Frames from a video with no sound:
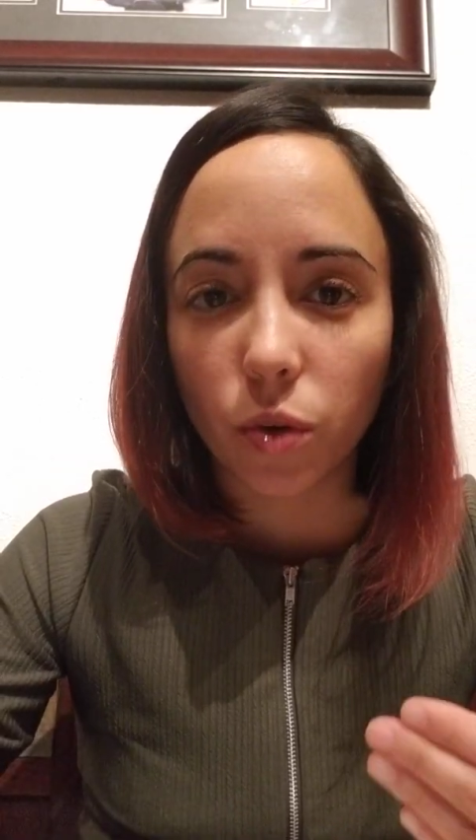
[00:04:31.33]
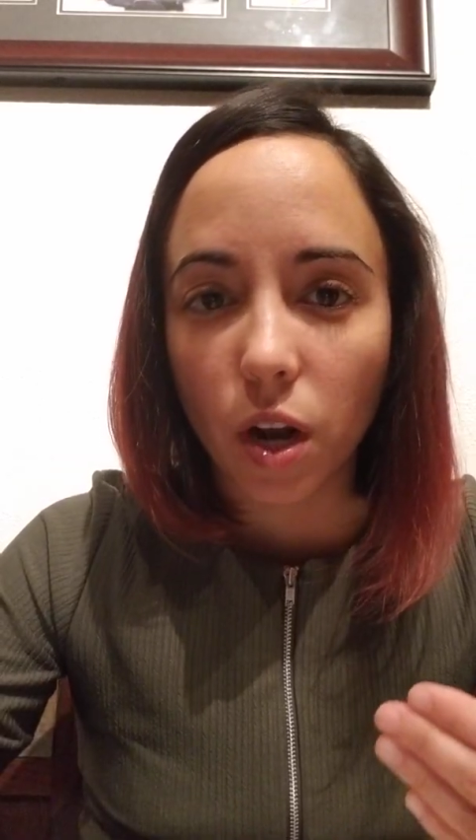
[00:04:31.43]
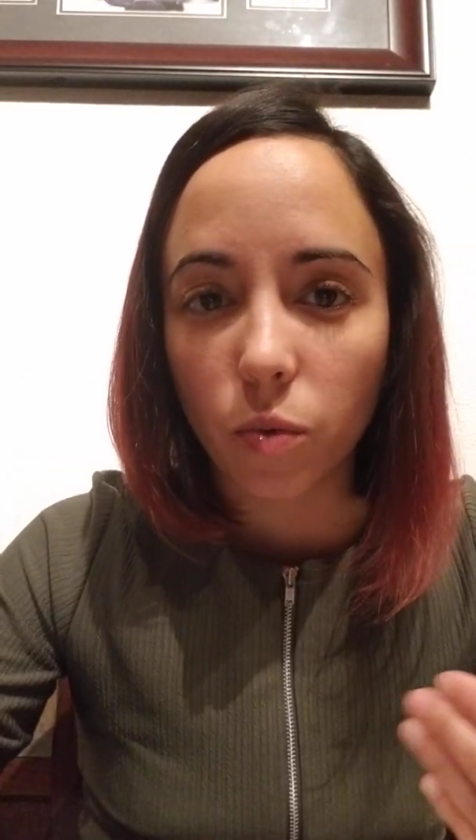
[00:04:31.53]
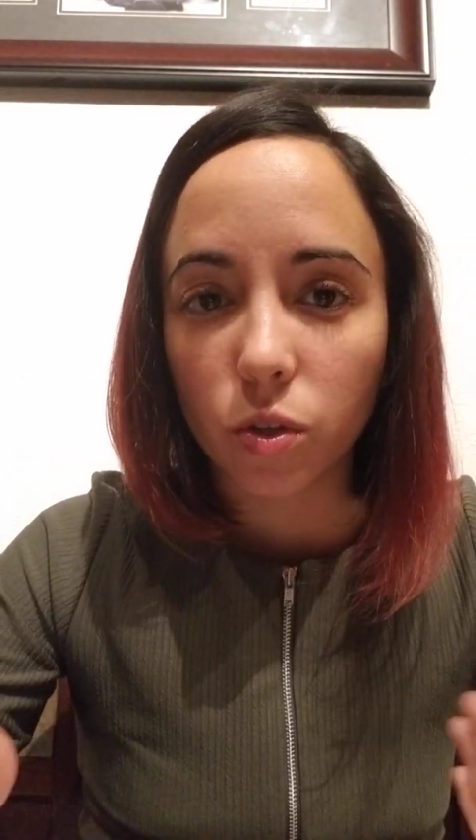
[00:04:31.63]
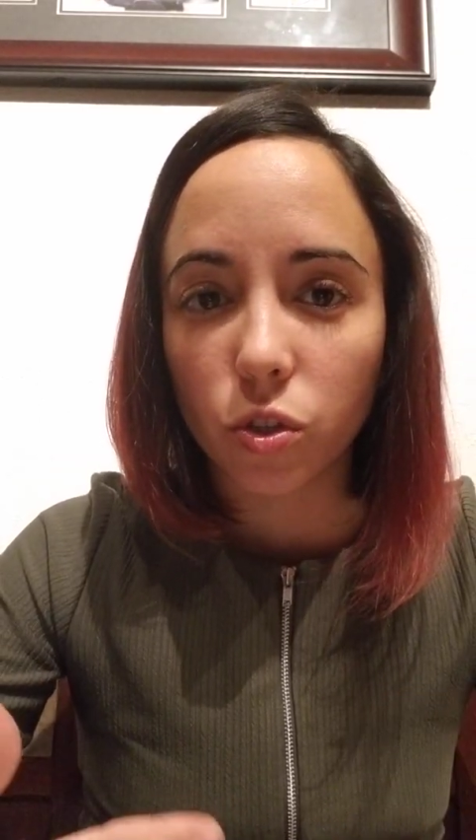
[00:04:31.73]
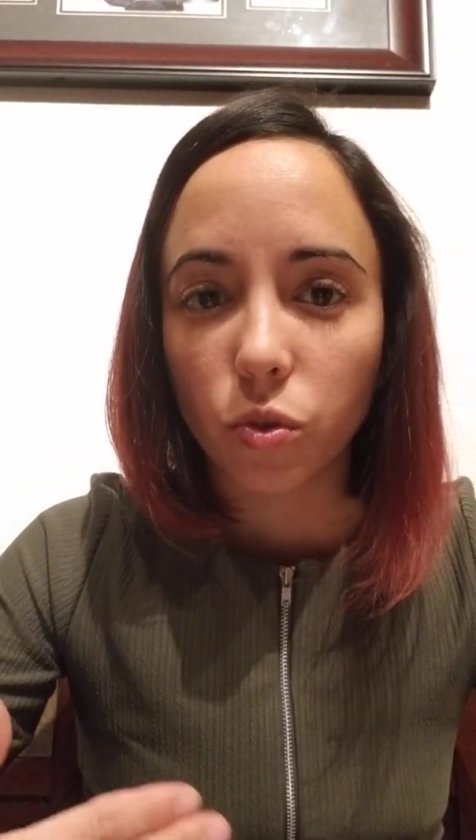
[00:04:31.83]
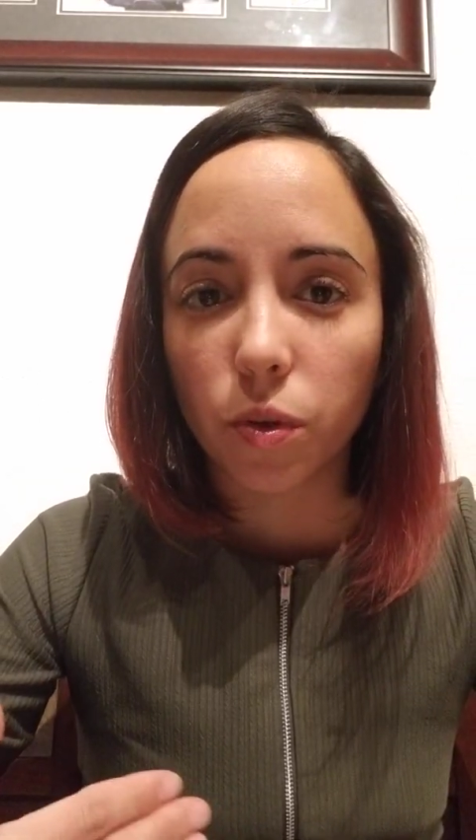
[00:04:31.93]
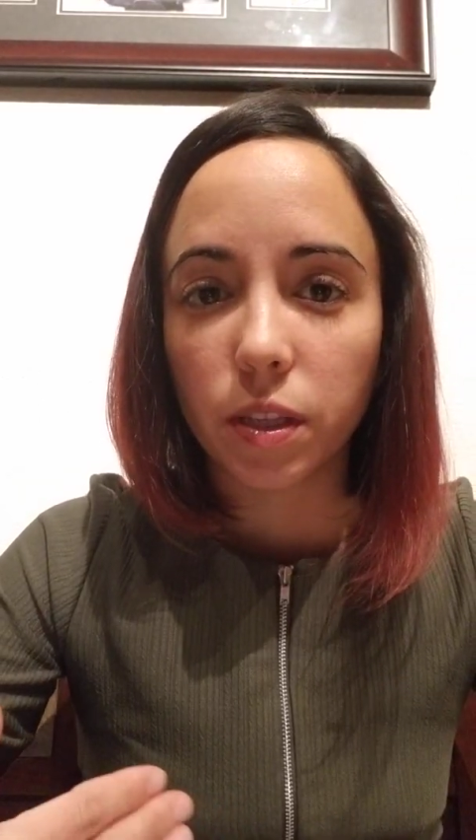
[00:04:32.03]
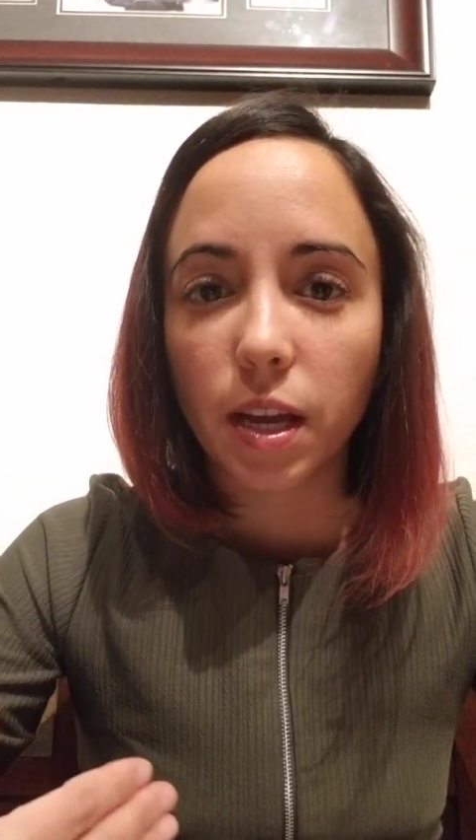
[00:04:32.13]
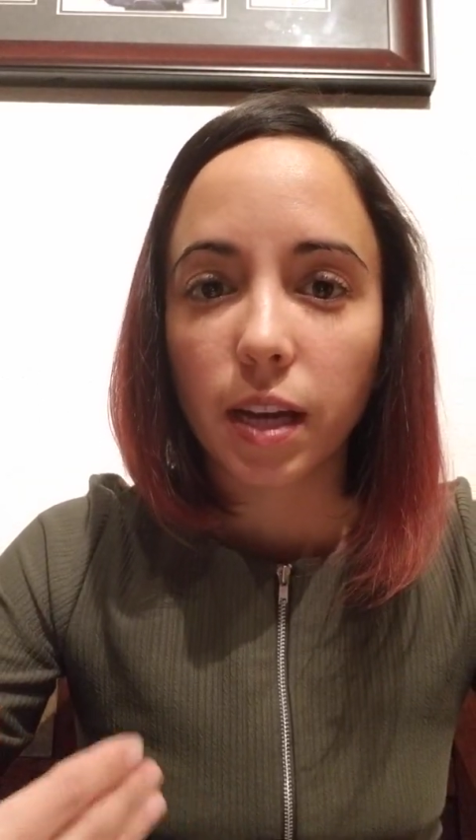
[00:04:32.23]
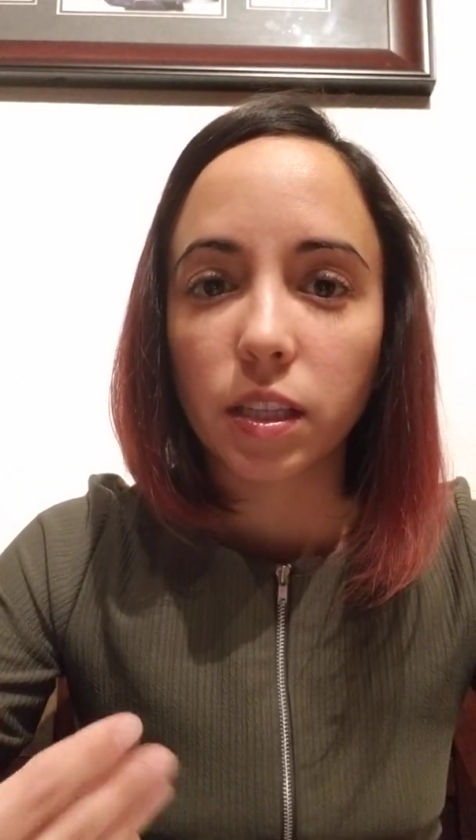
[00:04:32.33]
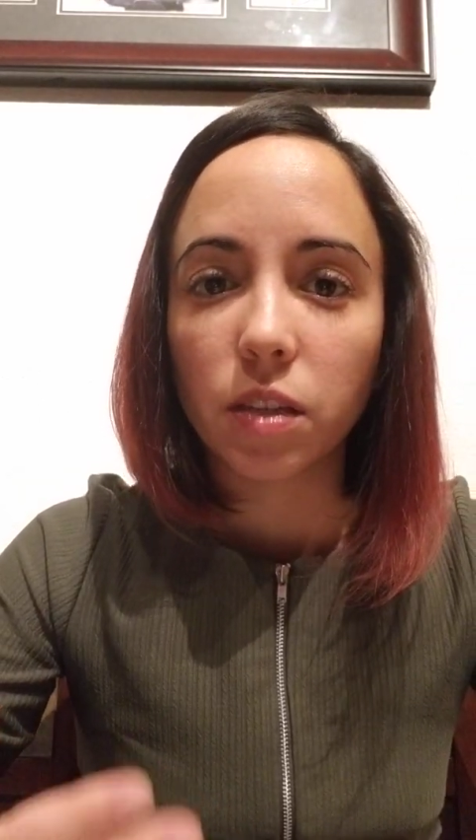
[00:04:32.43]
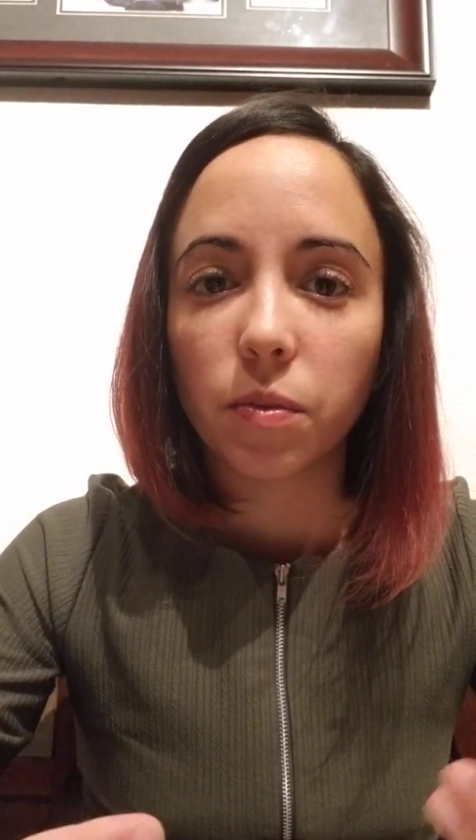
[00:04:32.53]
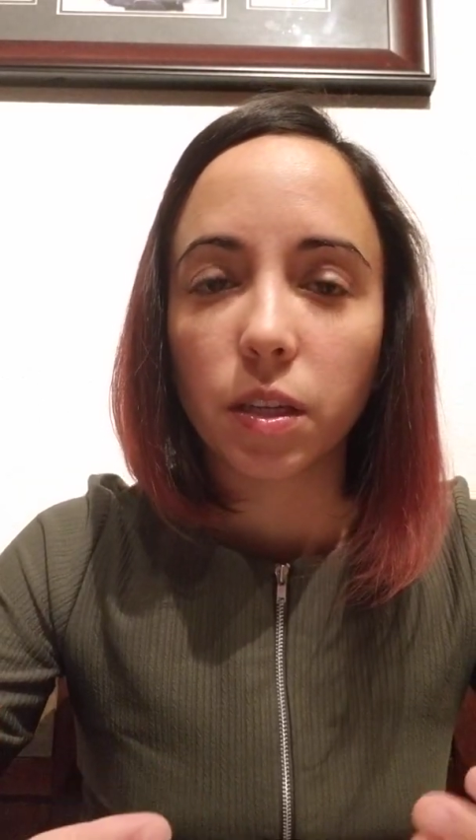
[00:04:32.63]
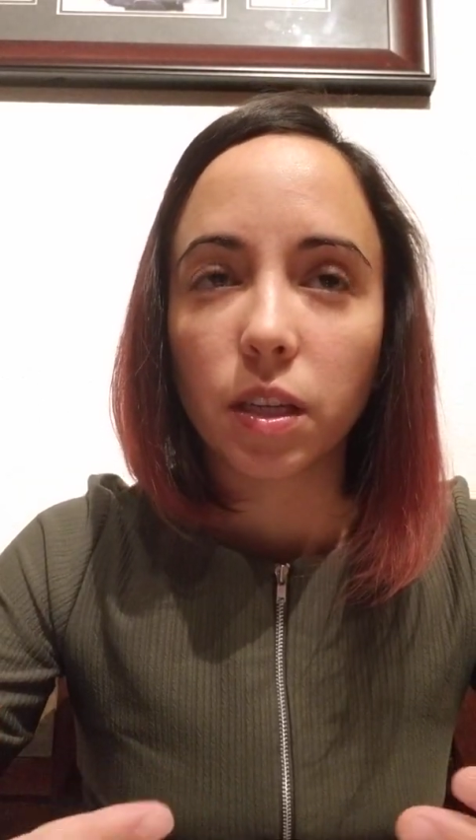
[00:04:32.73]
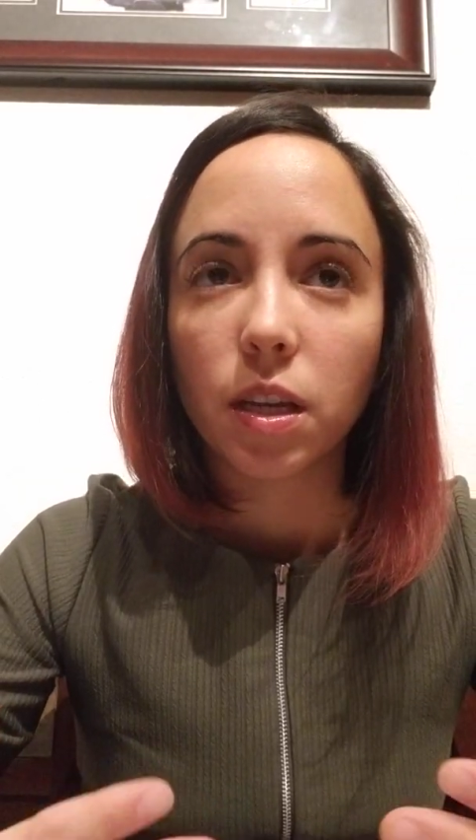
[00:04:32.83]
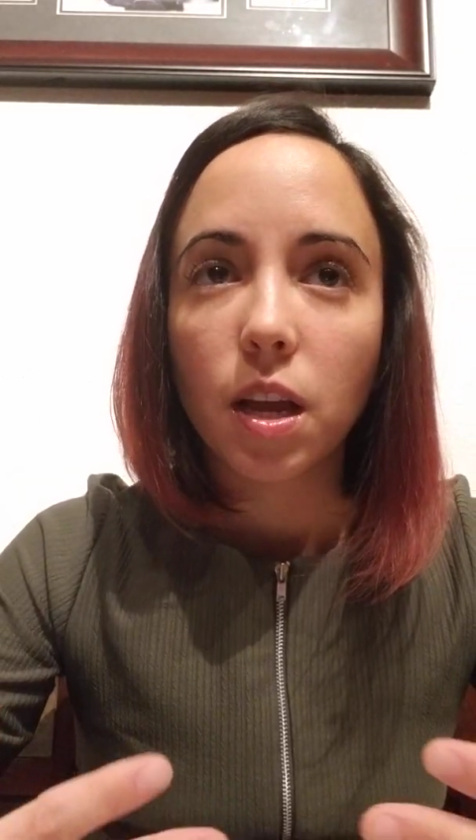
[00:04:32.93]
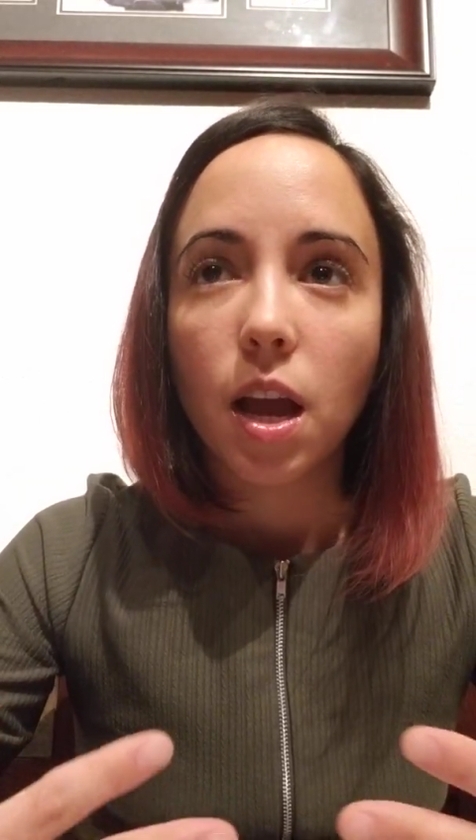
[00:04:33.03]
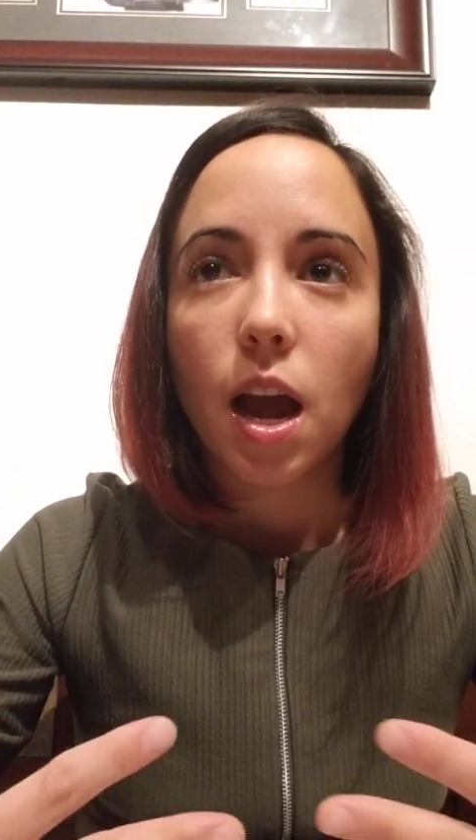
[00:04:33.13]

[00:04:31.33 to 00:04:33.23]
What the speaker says: when I was doing the activity,